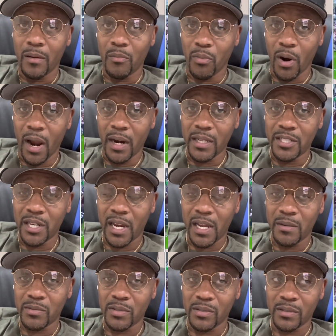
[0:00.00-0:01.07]
Bronny
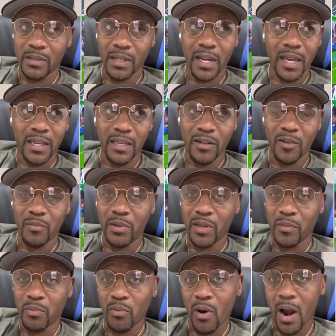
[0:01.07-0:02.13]
James looked like he gonna be
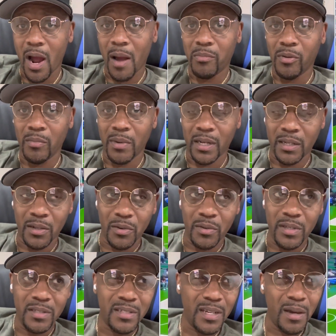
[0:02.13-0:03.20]
a problem. I know
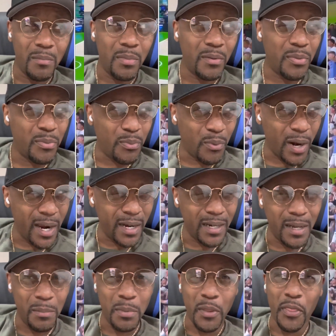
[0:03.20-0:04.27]
he's number ranked
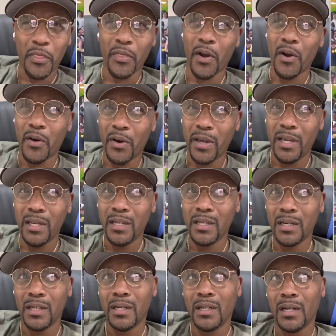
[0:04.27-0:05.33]
number thirty
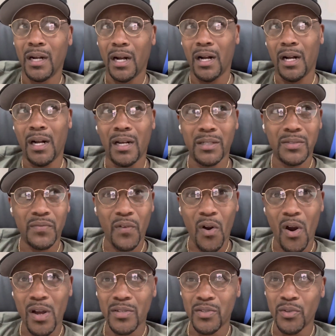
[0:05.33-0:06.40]
uh, as
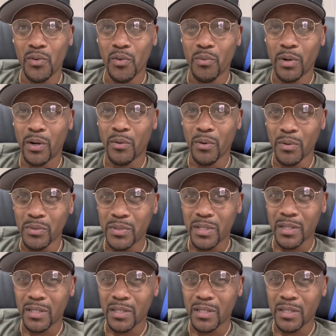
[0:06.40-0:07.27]
far as new recruits are